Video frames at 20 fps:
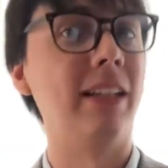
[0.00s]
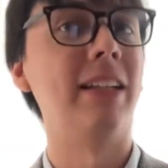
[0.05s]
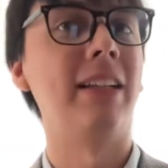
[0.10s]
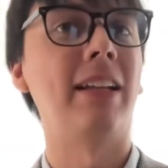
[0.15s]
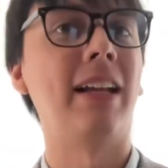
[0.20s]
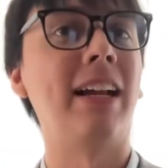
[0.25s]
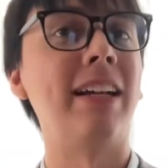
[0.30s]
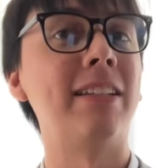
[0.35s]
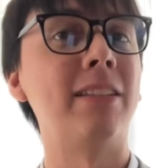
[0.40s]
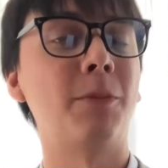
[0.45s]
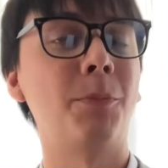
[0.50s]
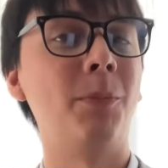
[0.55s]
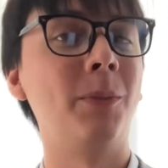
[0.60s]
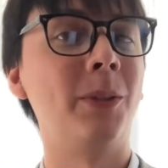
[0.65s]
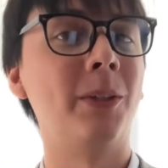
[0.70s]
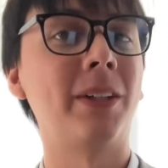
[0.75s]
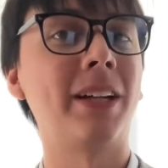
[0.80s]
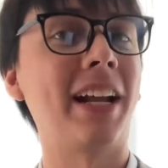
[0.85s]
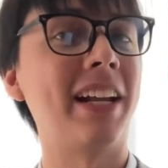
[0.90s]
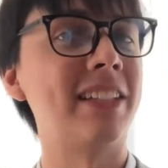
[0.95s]
as
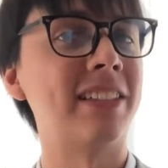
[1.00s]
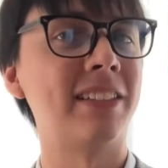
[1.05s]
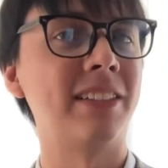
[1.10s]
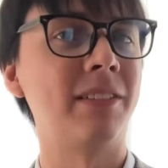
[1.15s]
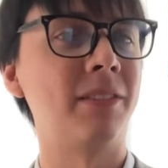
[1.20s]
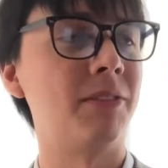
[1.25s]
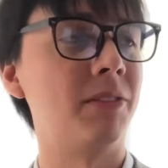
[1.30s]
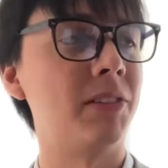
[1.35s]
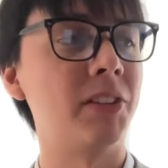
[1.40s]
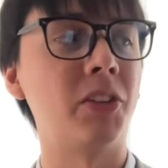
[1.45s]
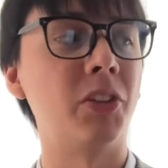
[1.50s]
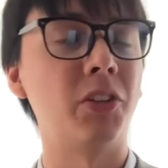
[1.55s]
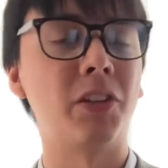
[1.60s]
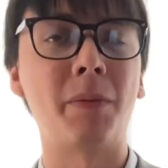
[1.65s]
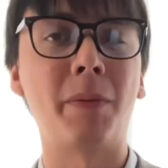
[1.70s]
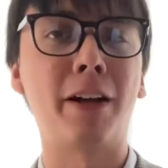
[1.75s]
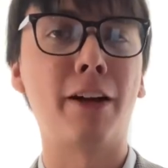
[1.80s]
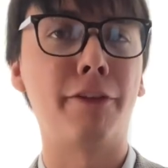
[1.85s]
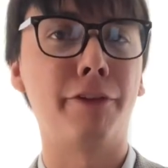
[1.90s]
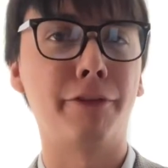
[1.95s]
milk, has a good
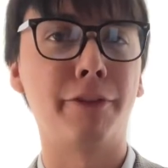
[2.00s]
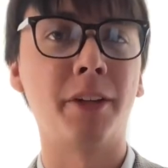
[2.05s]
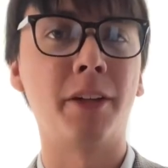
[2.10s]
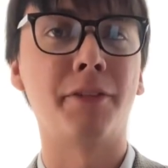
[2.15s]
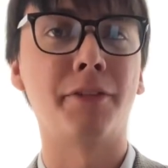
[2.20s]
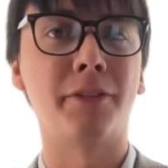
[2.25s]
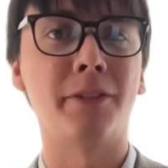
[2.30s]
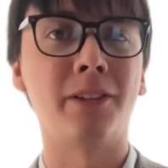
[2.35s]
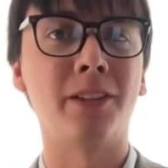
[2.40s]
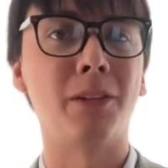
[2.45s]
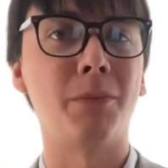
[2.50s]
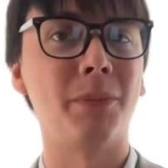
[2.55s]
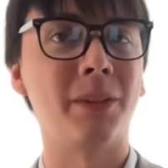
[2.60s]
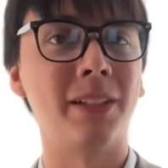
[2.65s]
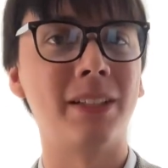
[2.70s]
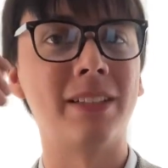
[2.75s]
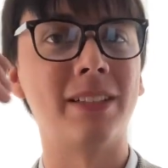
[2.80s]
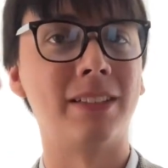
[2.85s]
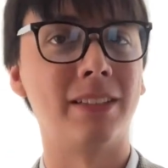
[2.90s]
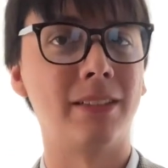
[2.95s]
amount of flavor in it
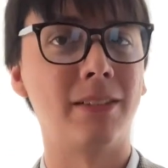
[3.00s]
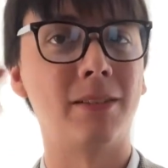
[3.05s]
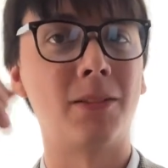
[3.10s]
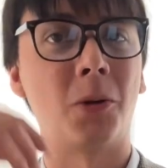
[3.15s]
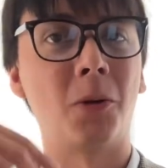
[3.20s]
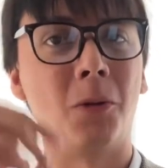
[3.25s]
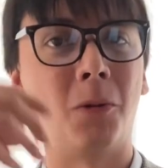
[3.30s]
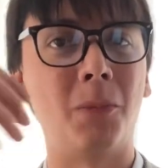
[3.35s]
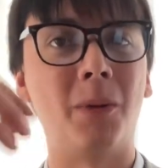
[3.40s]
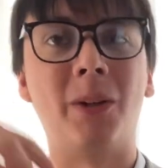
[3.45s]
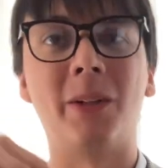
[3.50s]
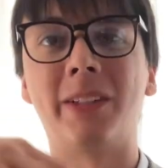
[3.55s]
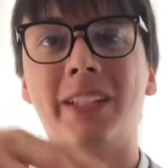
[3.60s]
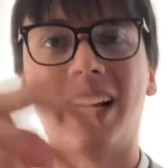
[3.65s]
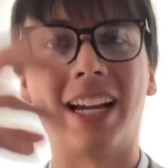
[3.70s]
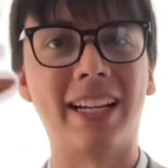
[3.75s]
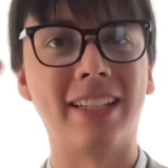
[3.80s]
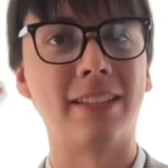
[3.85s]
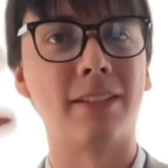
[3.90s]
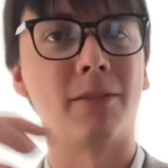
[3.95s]
because it's whole milk,
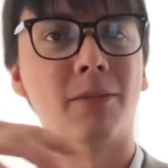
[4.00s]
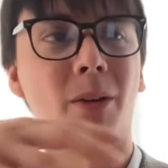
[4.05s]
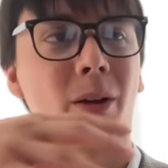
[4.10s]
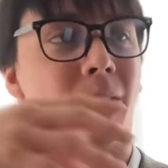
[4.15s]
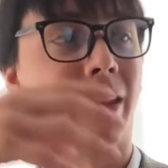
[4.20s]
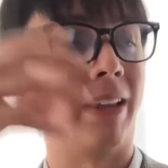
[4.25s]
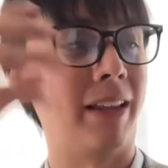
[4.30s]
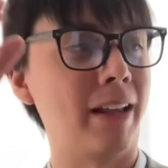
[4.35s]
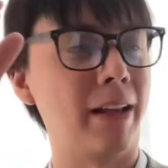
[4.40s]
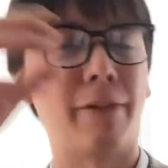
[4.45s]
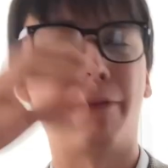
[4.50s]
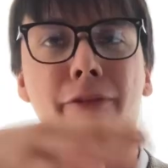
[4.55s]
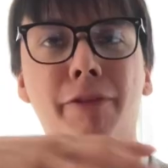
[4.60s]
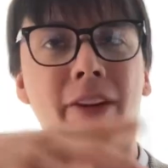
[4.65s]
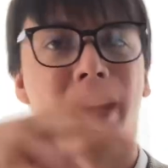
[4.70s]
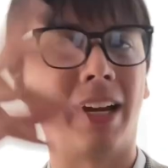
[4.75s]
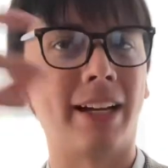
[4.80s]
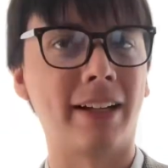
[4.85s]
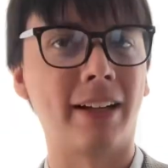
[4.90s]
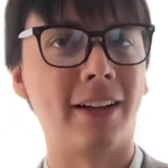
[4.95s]
has that
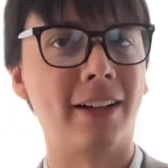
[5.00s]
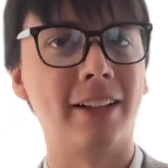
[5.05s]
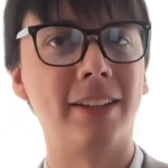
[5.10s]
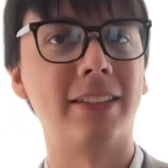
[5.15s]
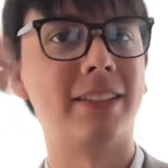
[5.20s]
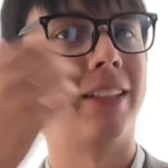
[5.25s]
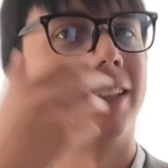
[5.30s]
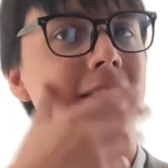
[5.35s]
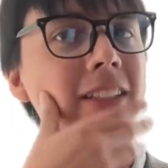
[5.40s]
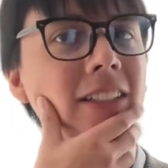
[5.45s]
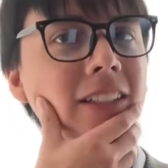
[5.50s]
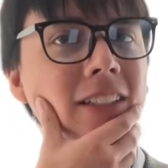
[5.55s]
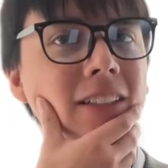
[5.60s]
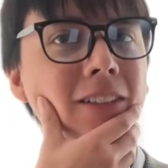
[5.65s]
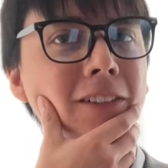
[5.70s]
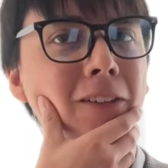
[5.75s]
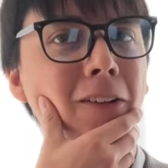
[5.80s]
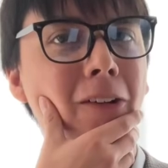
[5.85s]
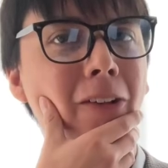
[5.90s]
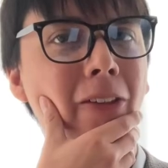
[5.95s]
fat content in
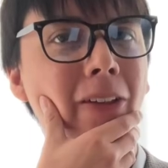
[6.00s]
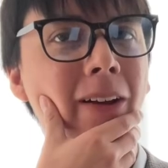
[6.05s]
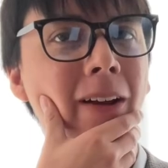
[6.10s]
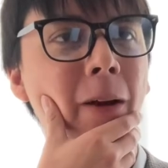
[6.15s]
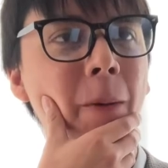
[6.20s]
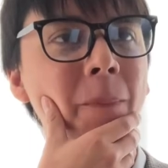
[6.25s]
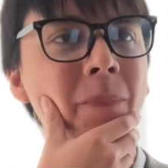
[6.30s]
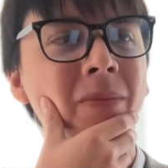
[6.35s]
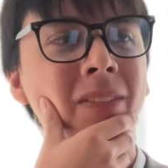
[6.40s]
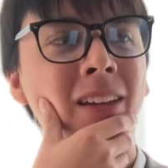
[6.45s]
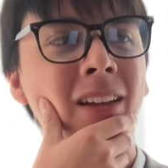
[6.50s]
it and all that.